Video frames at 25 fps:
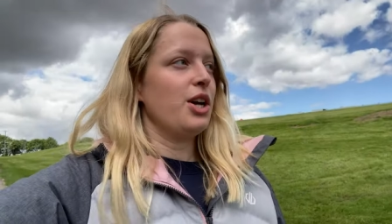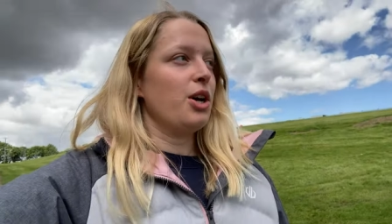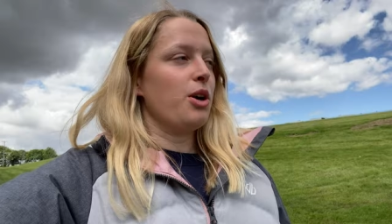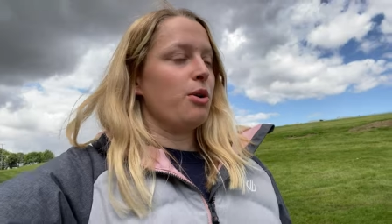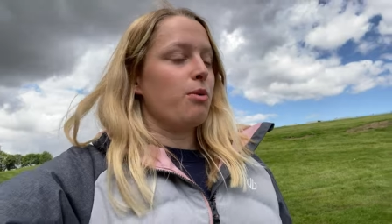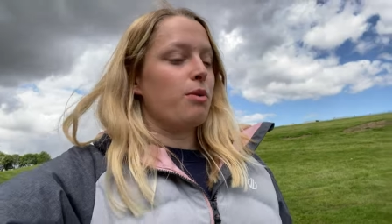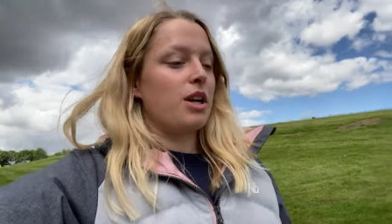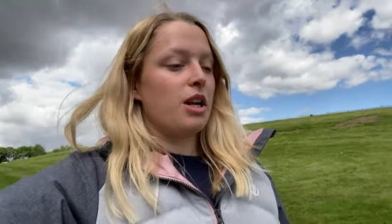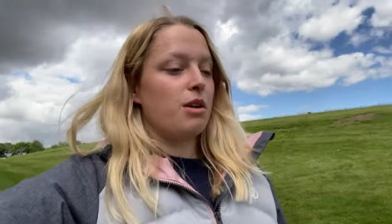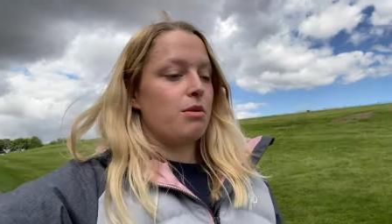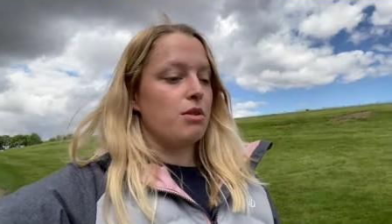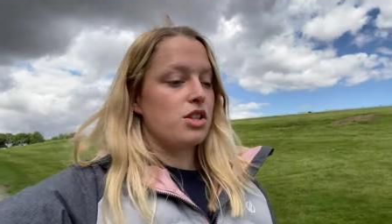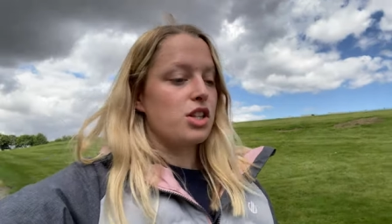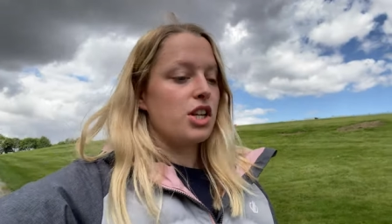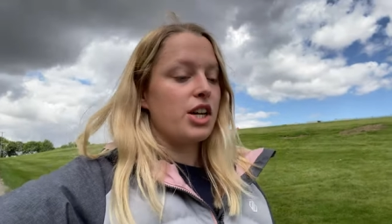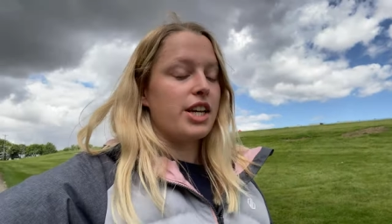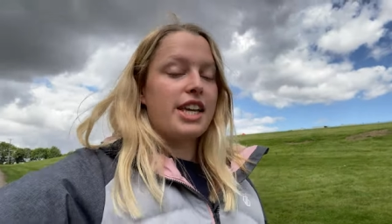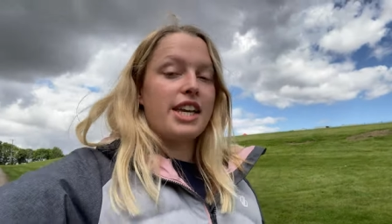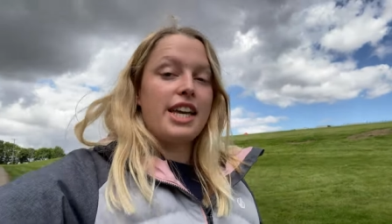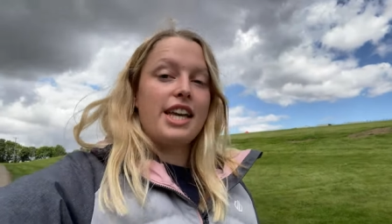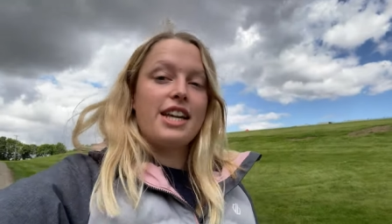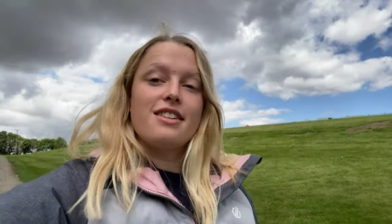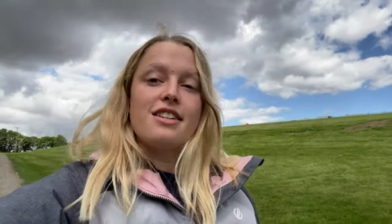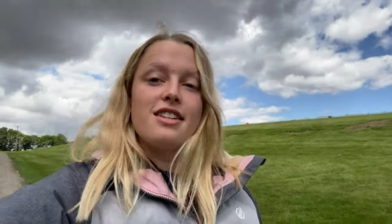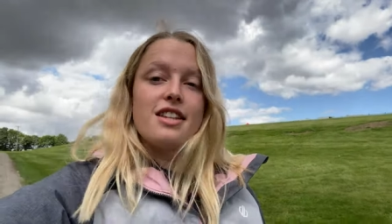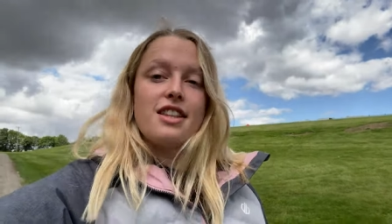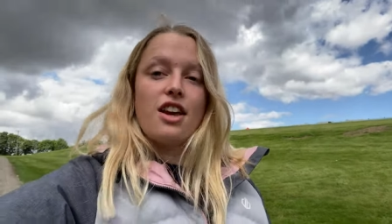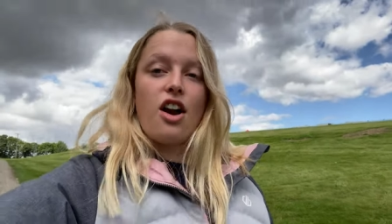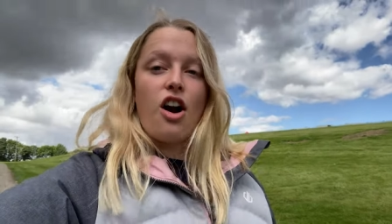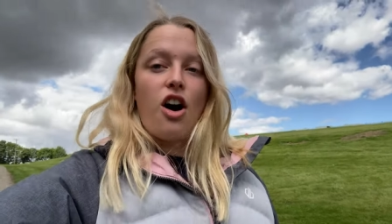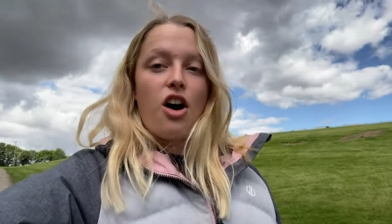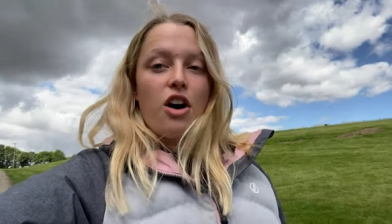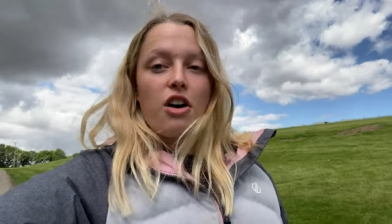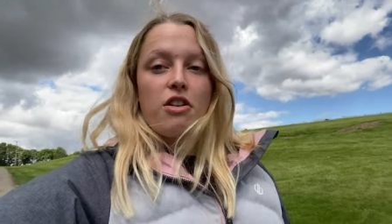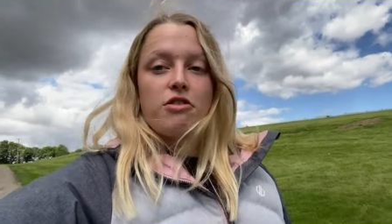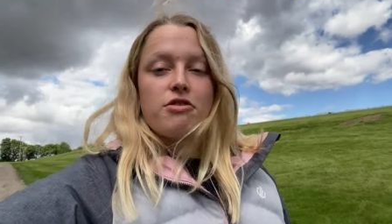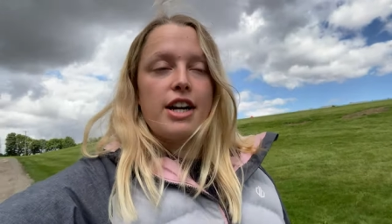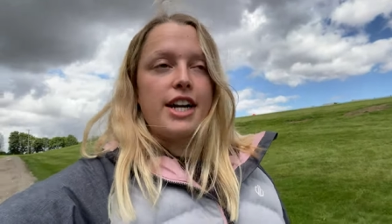when I was looking into the
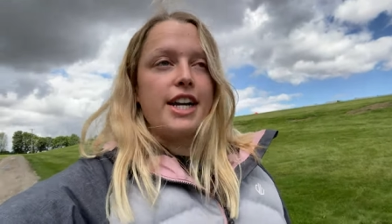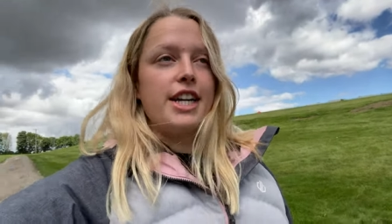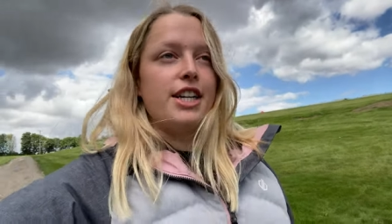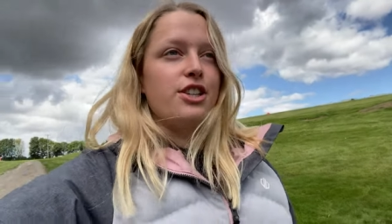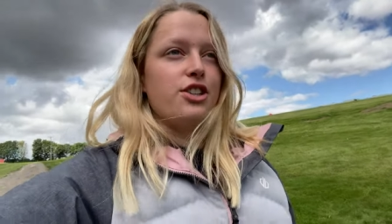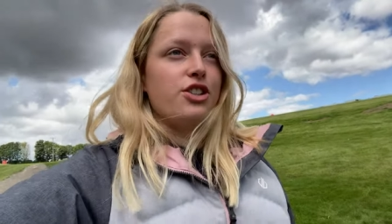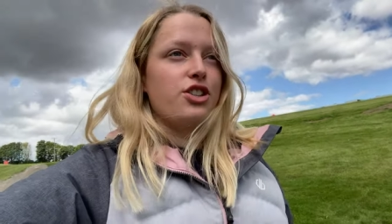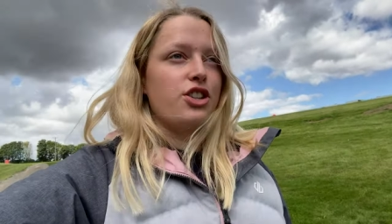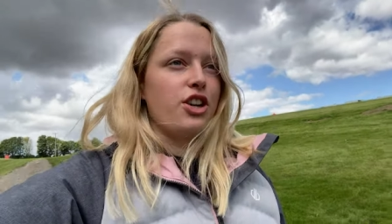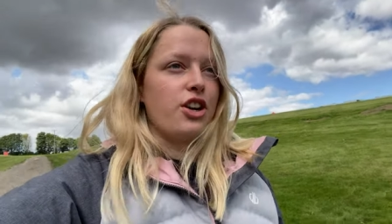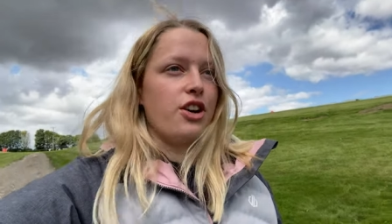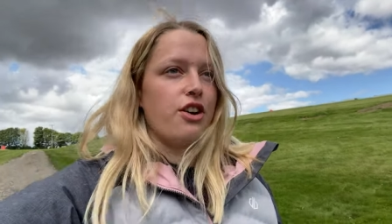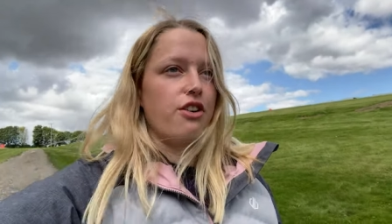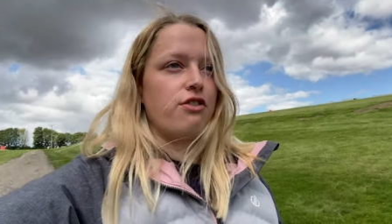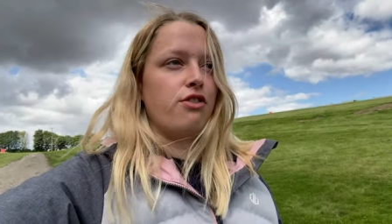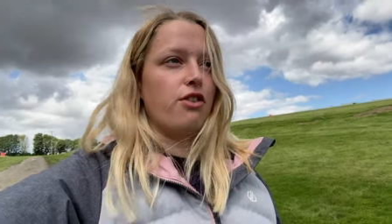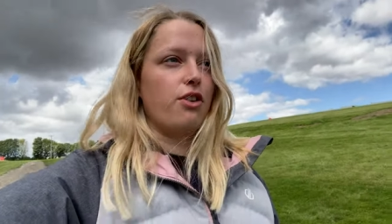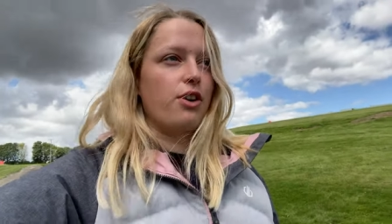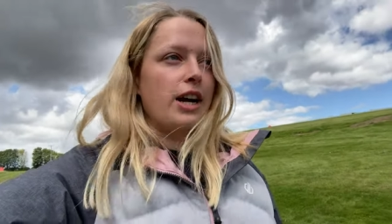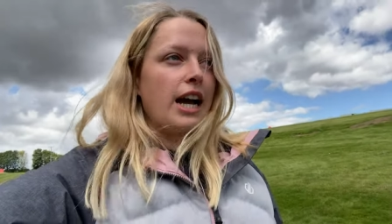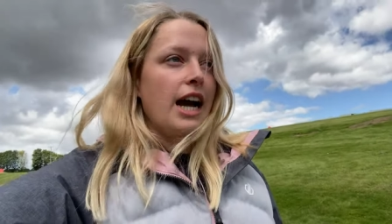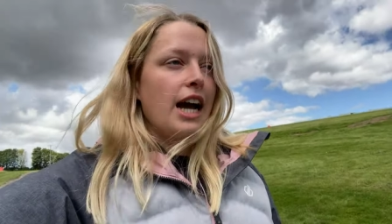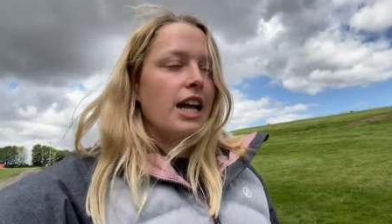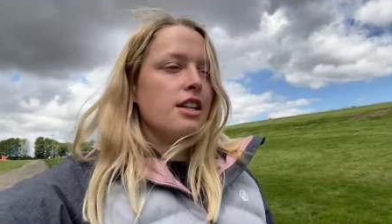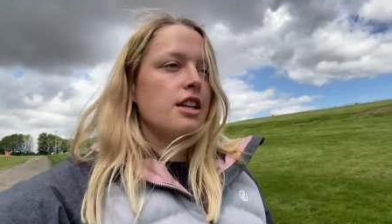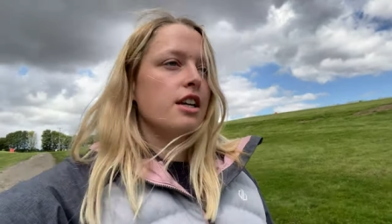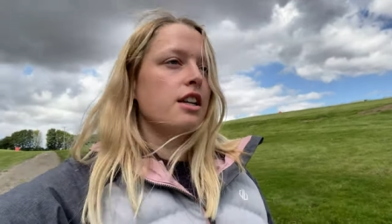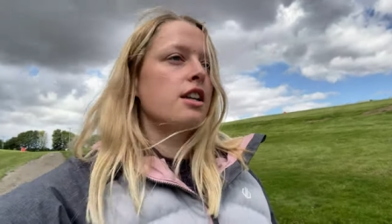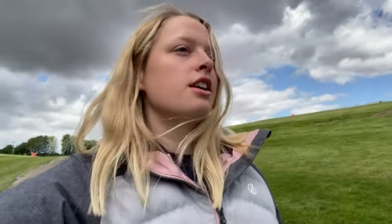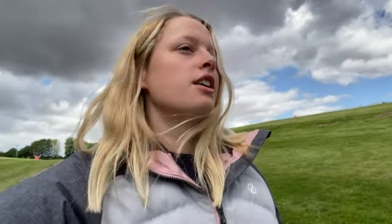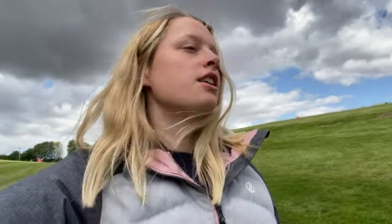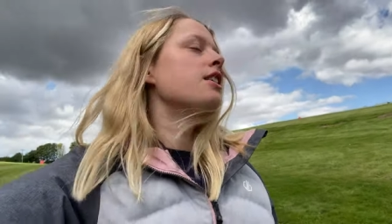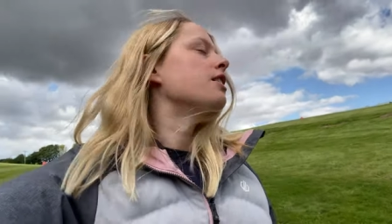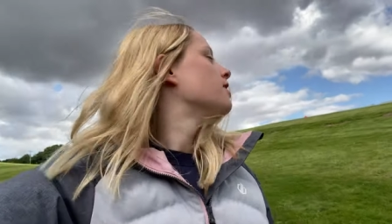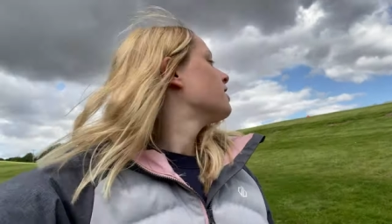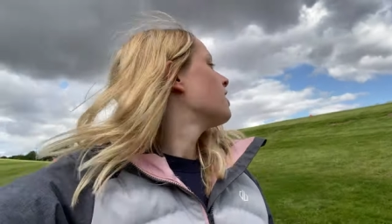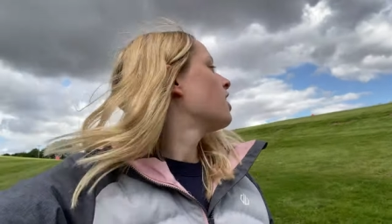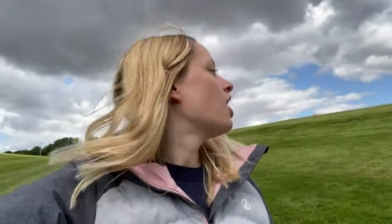R range for Canon
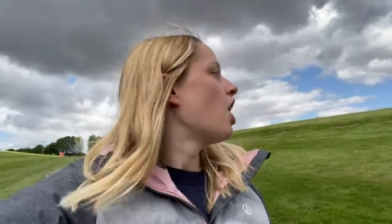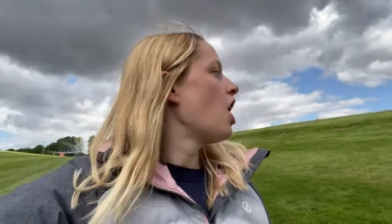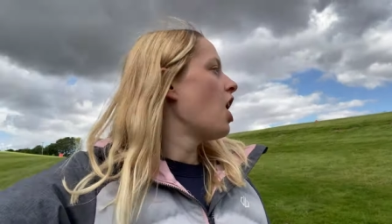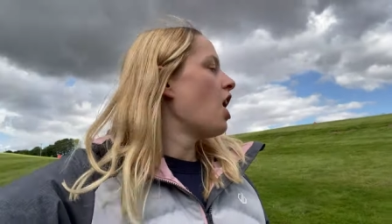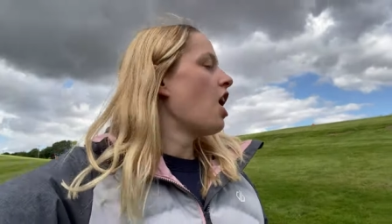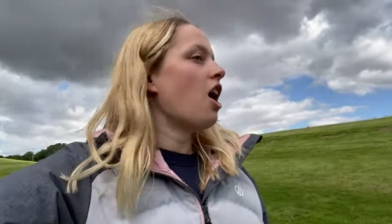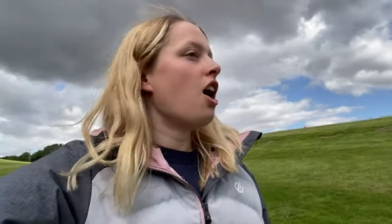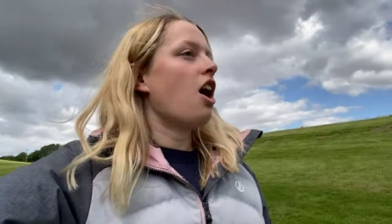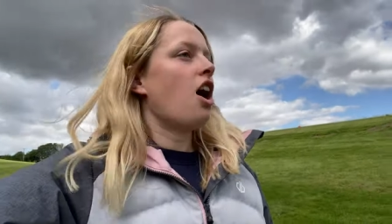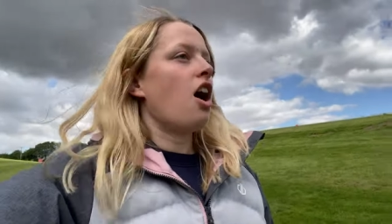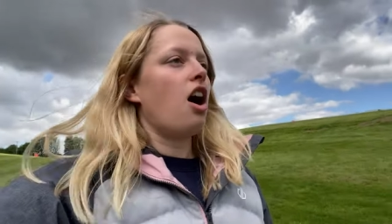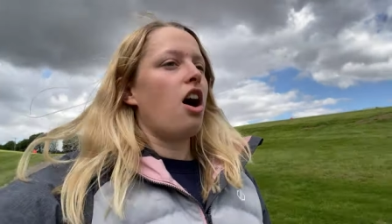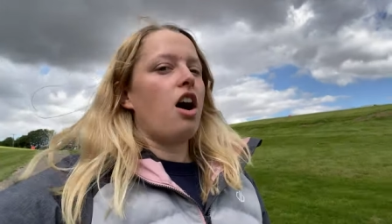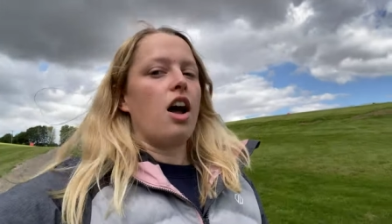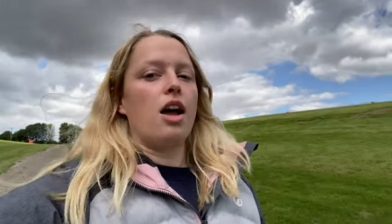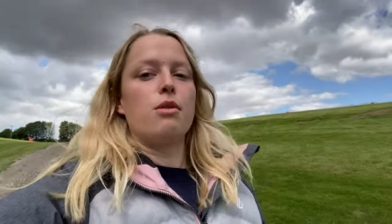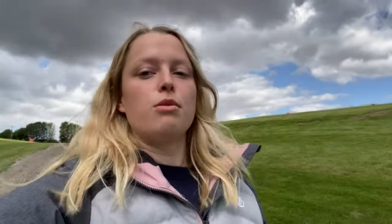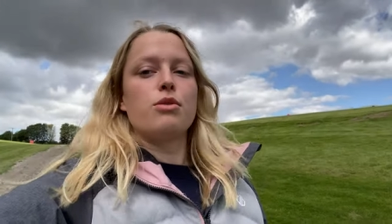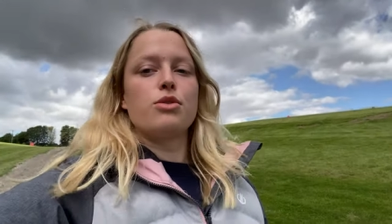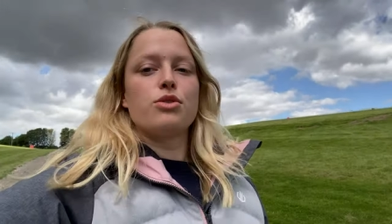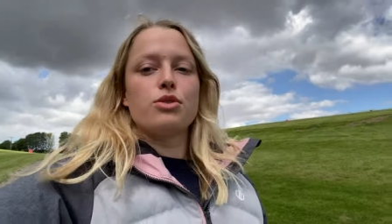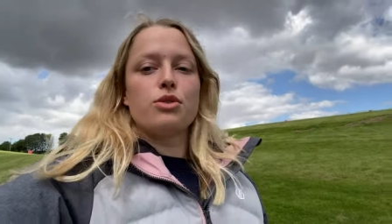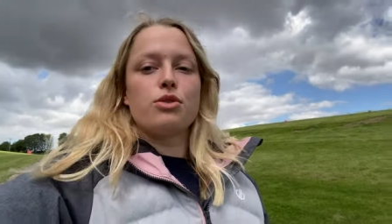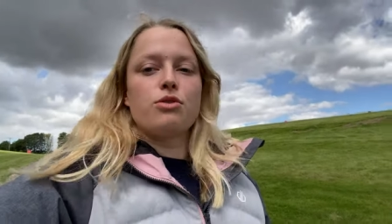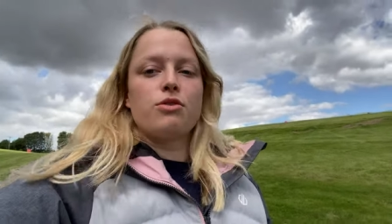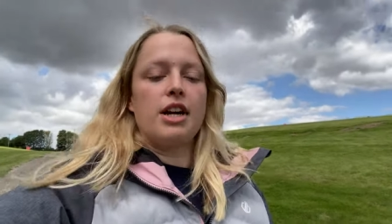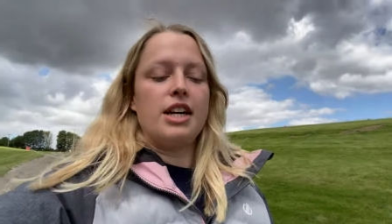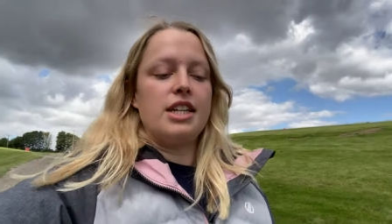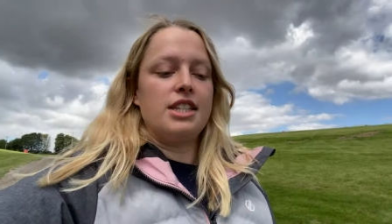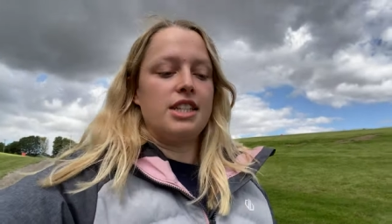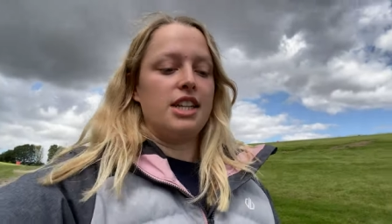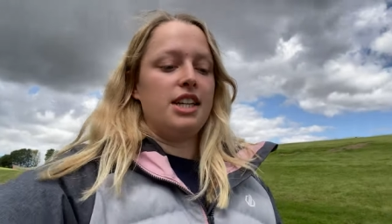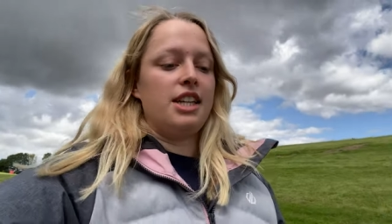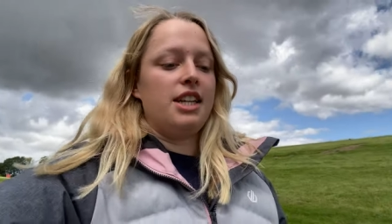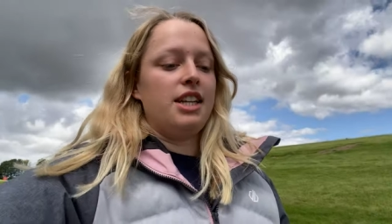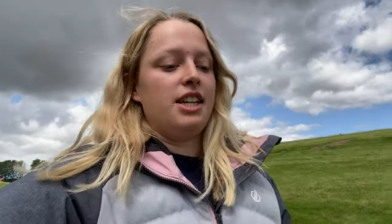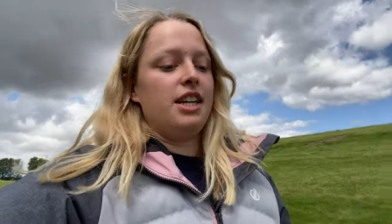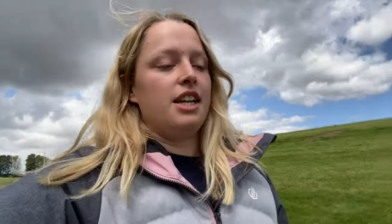I was already